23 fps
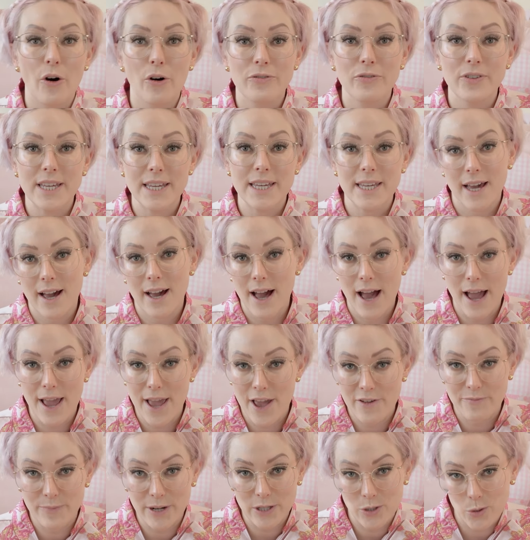Over here, I
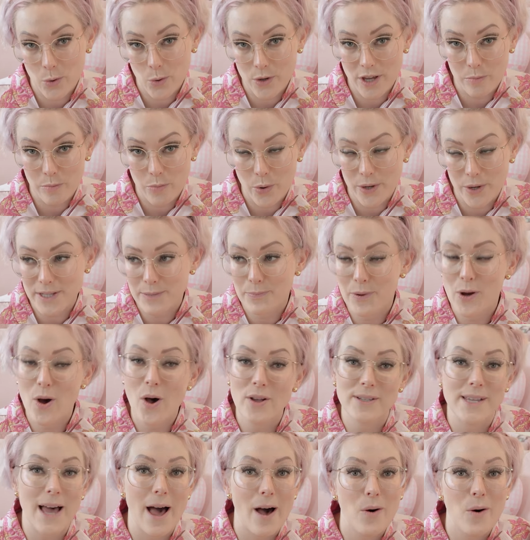have my talking points
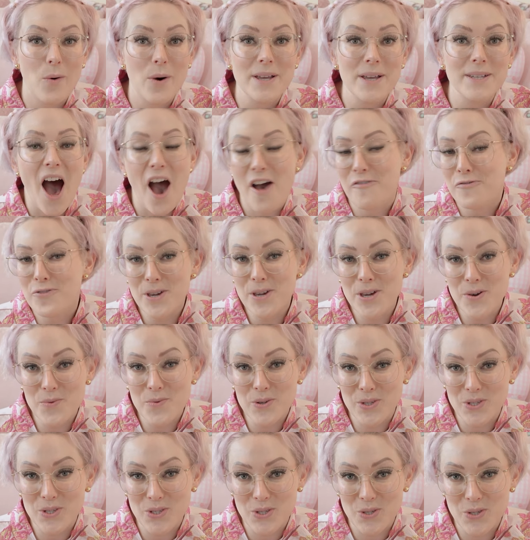because always I forget
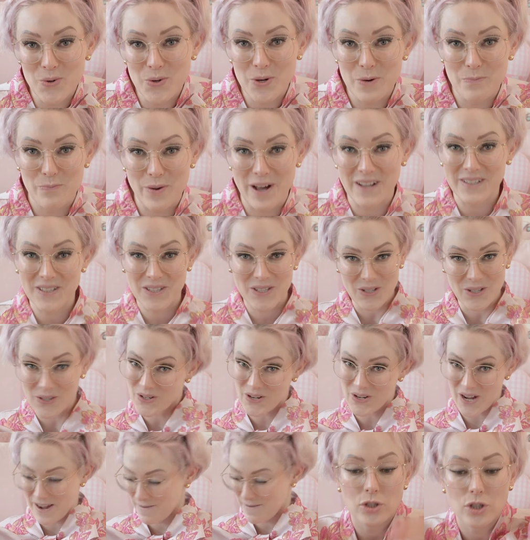what to talk about, don't
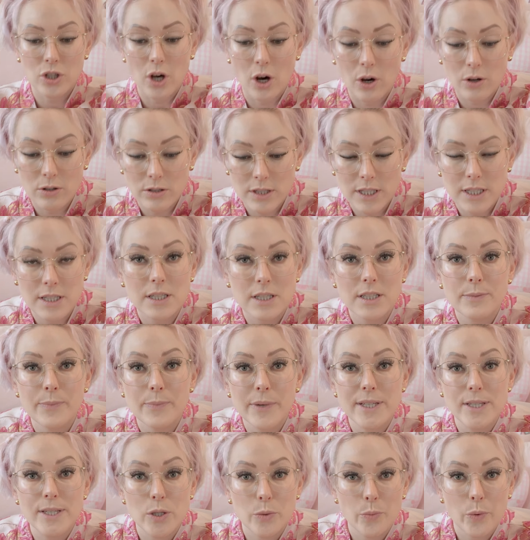I? So, this is
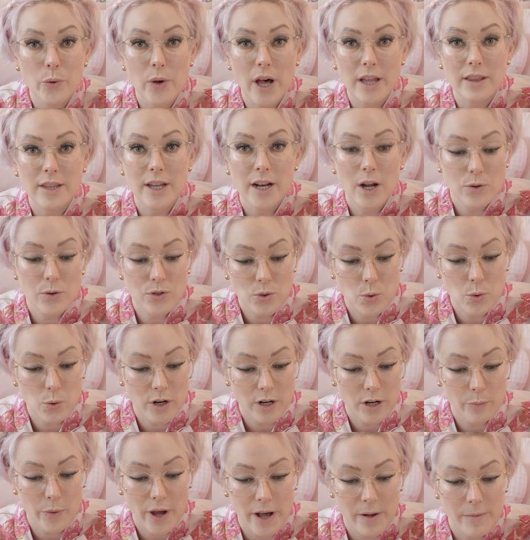my tsubuan that I was
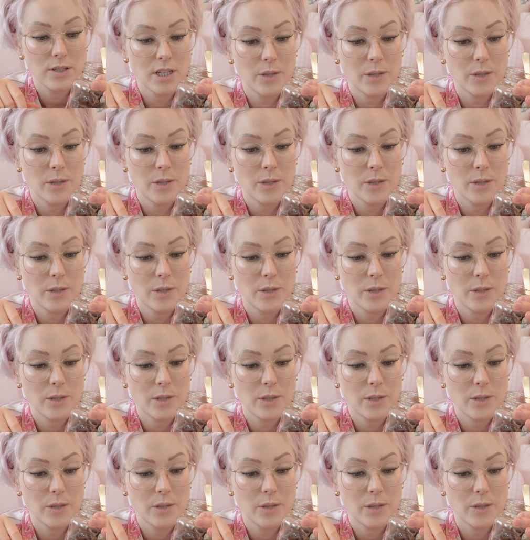talking about.